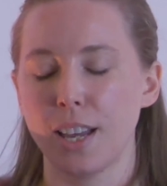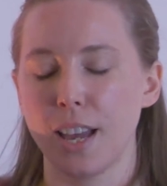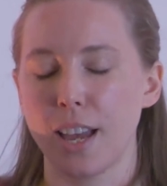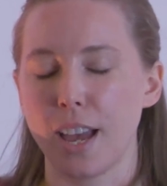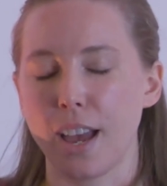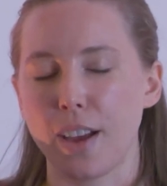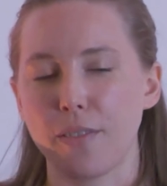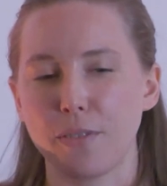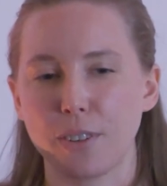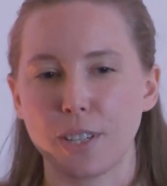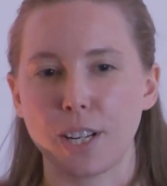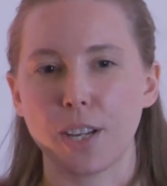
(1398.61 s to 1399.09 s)

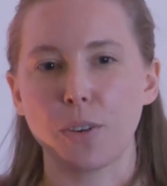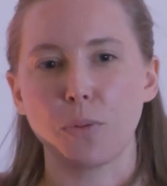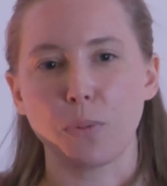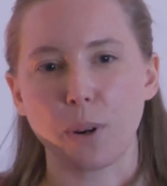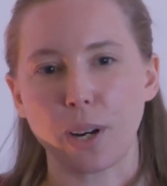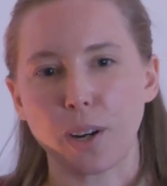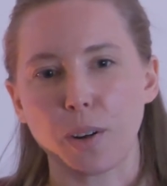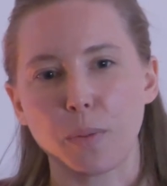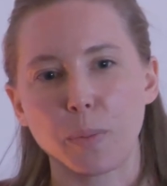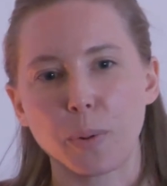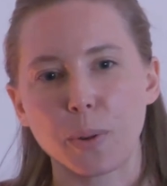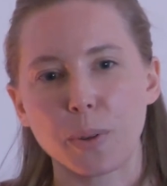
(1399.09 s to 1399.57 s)
everyday
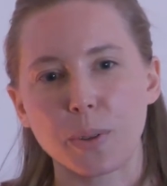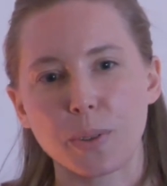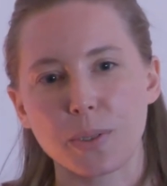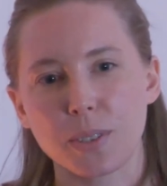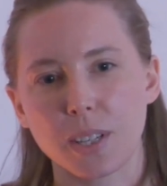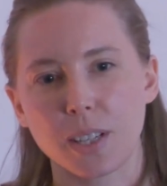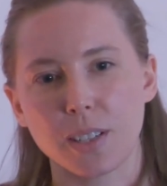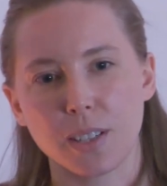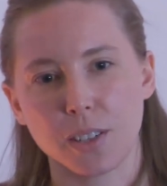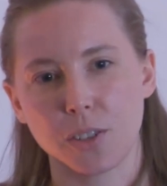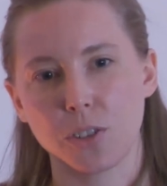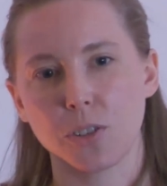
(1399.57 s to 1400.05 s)
wearables
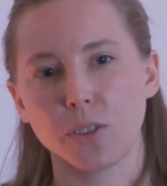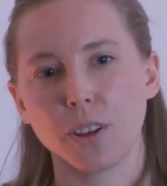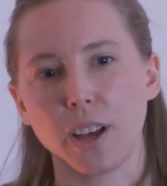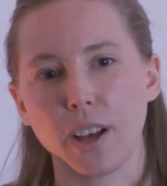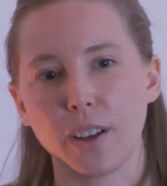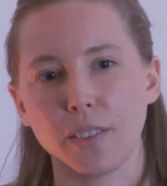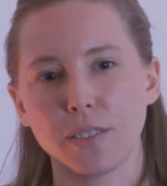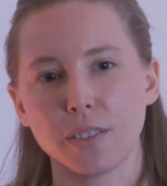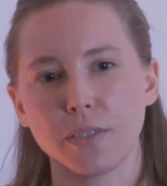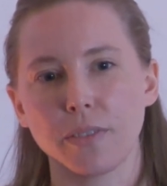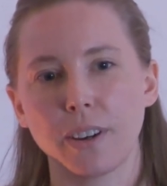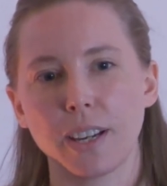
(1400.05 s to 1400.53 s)
and digital
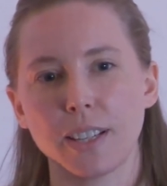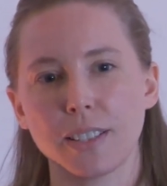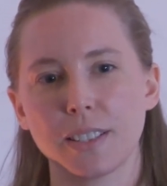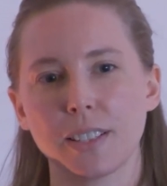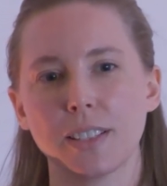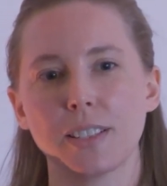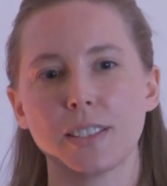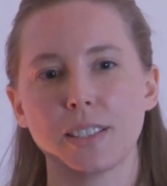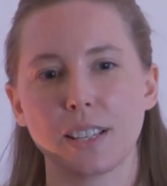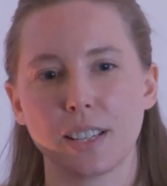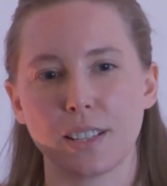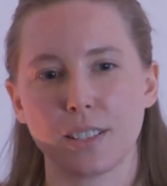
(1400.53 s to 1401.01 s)
health
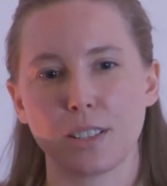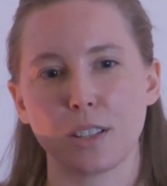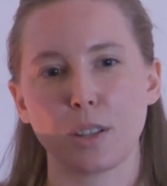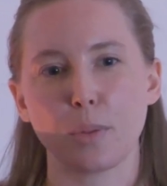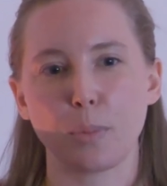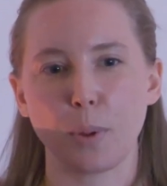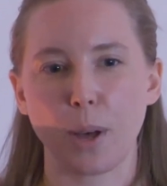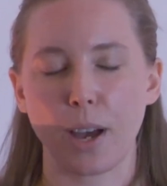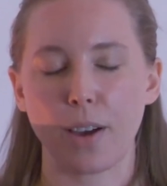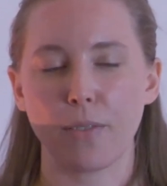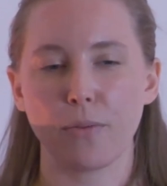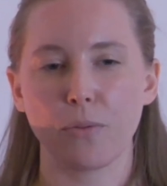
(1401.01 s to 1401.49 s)
devices into the
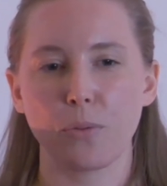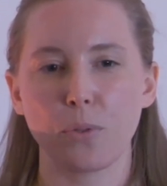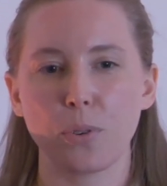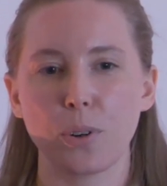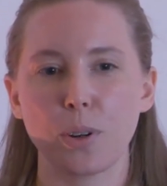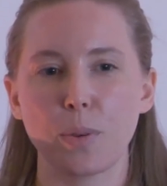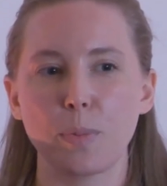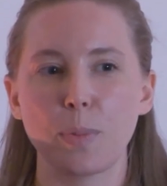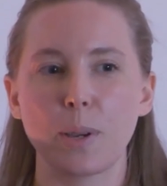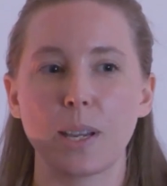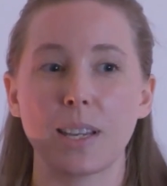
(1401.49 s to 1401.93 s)
platform,